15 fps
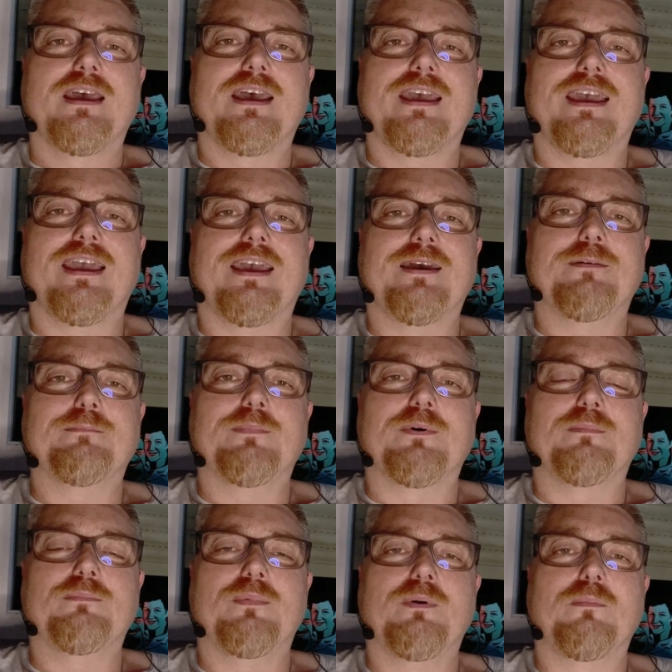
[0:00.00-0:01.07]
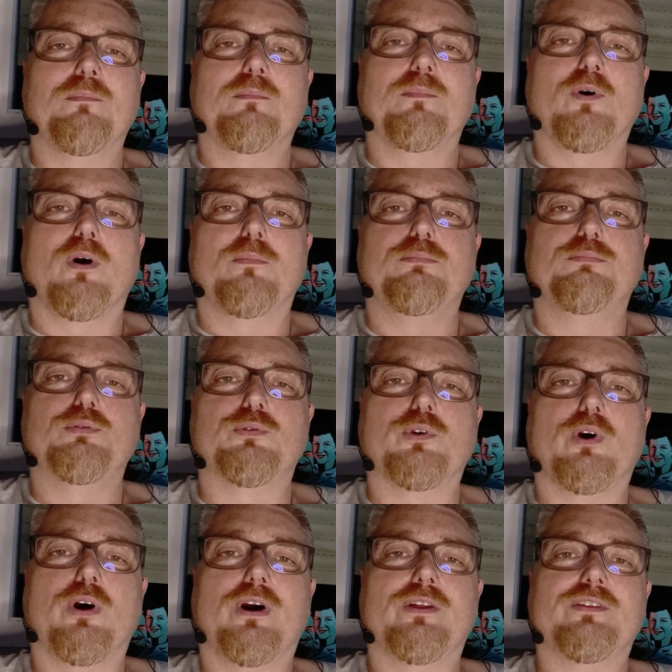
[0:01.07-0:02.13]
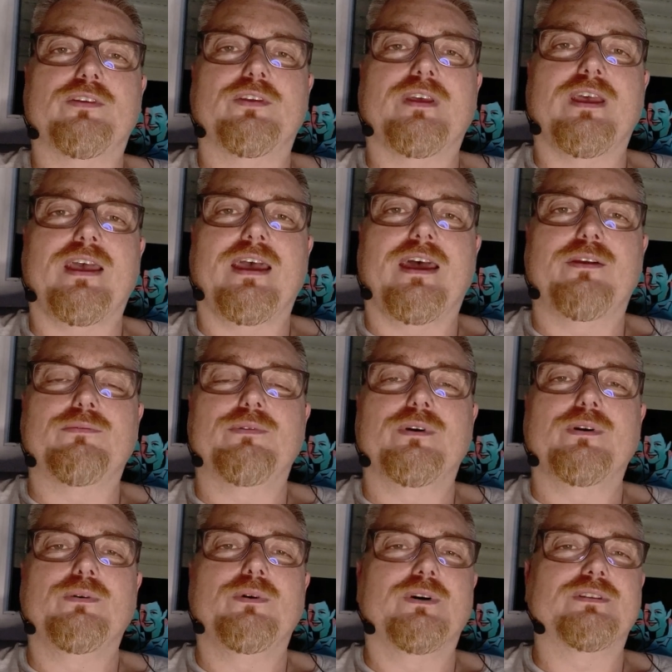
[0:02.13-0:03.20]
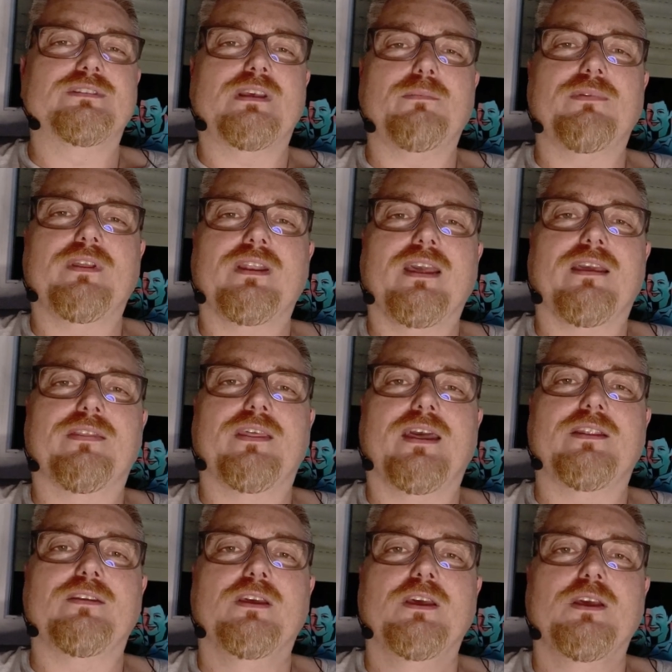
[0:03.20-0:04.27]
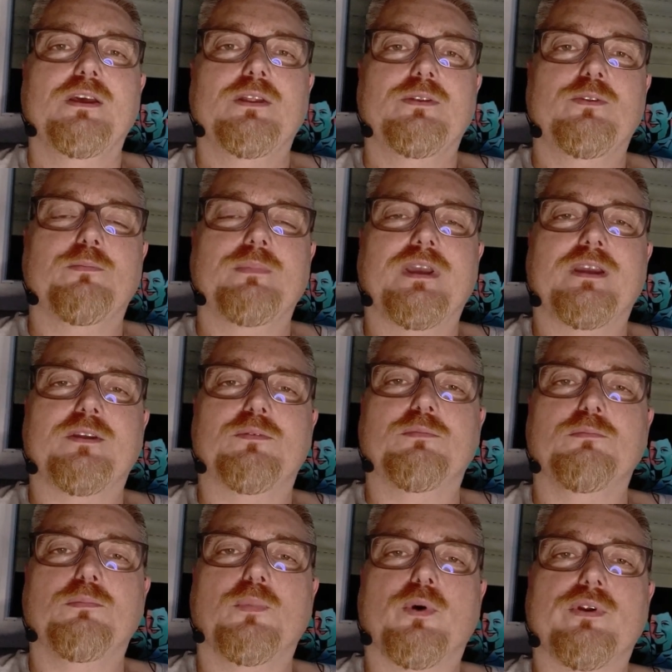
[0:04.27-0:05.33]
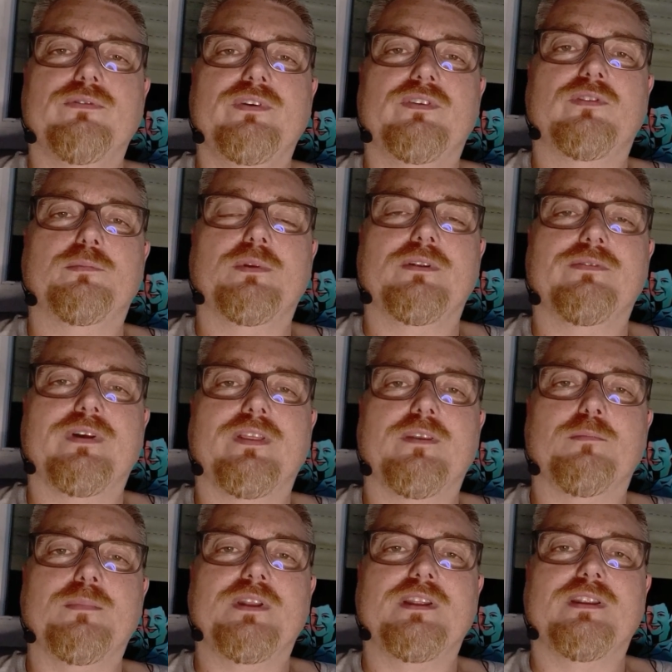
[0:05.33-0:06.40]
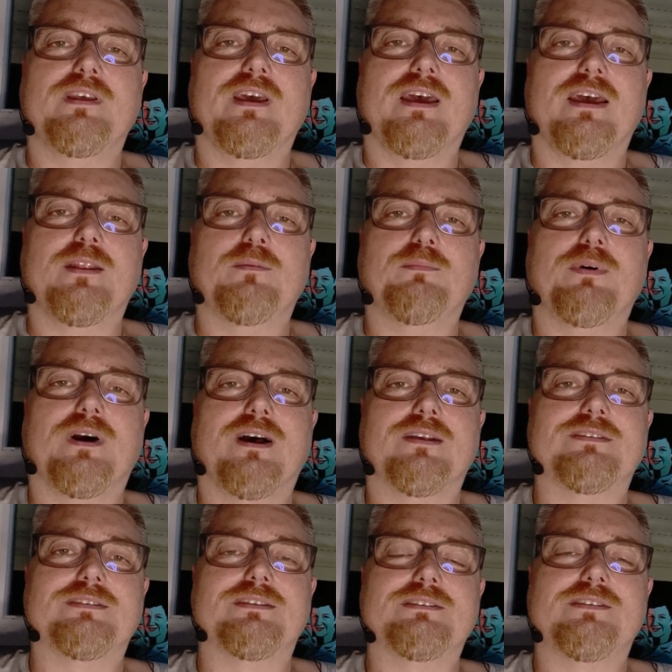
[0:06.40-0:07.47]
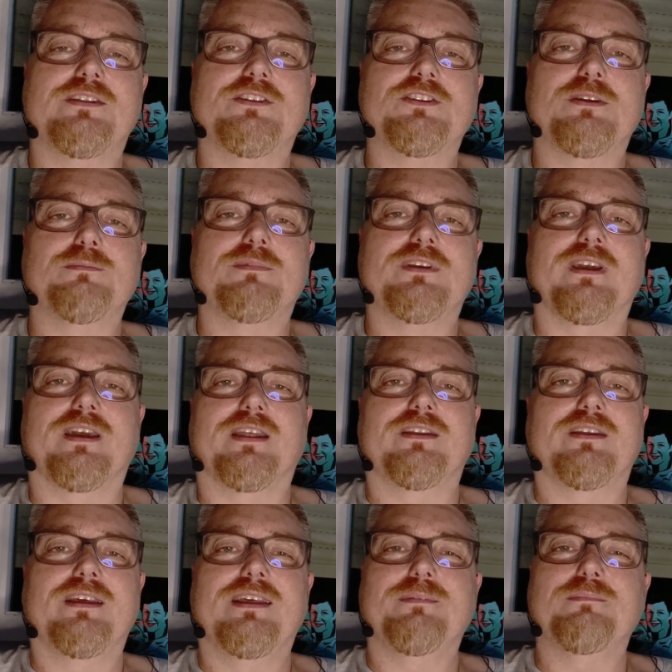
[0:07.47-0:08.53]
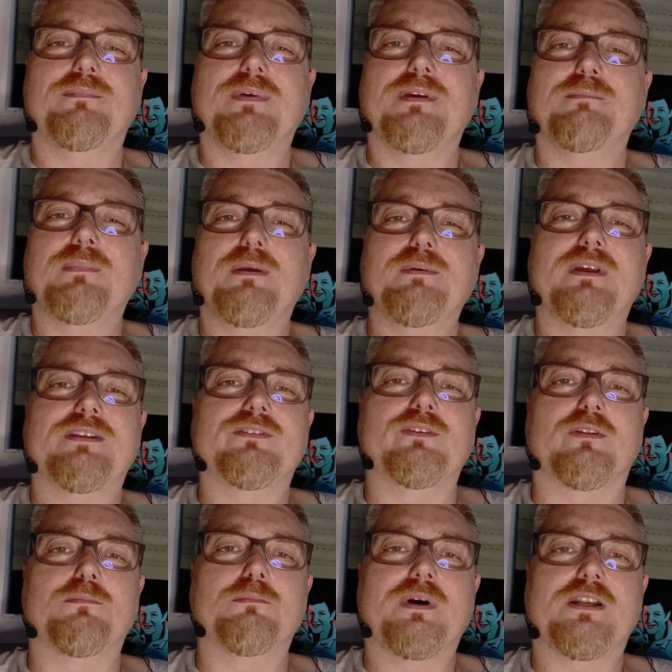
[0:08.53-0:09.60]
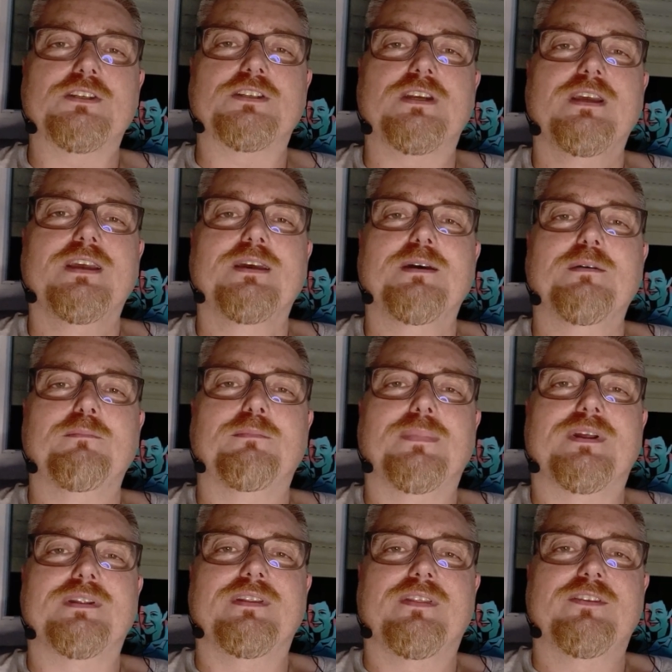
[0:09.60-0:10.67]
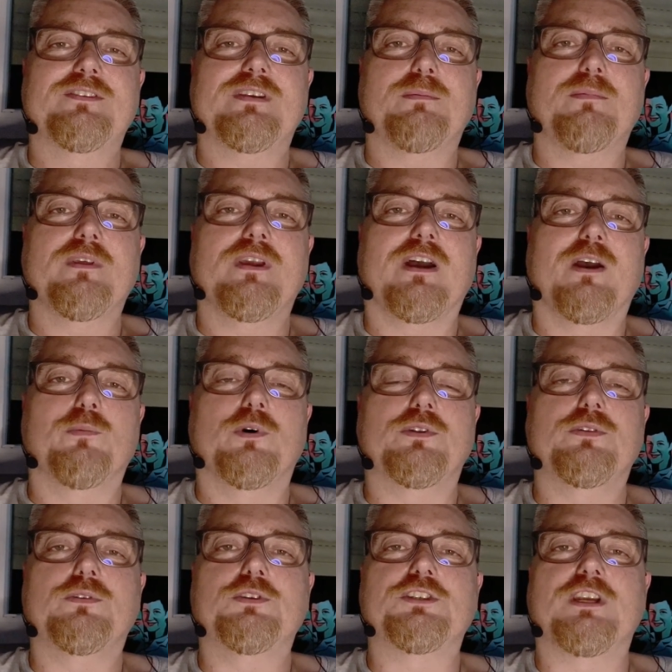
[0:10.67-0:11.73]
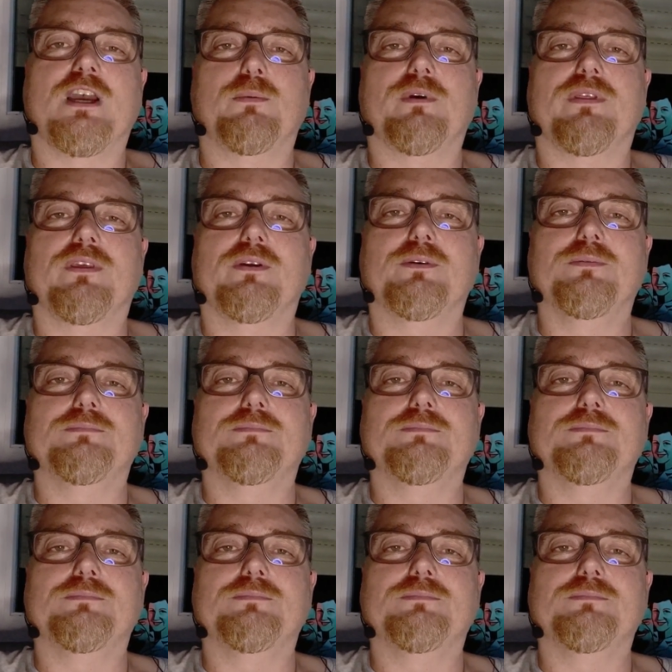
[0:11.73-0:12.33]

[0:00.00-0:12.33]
a more broad arrow or something like that, to make it more visible when the minute hand passes the GMT hand. Maybe it's not much, but something I wanted to share with you.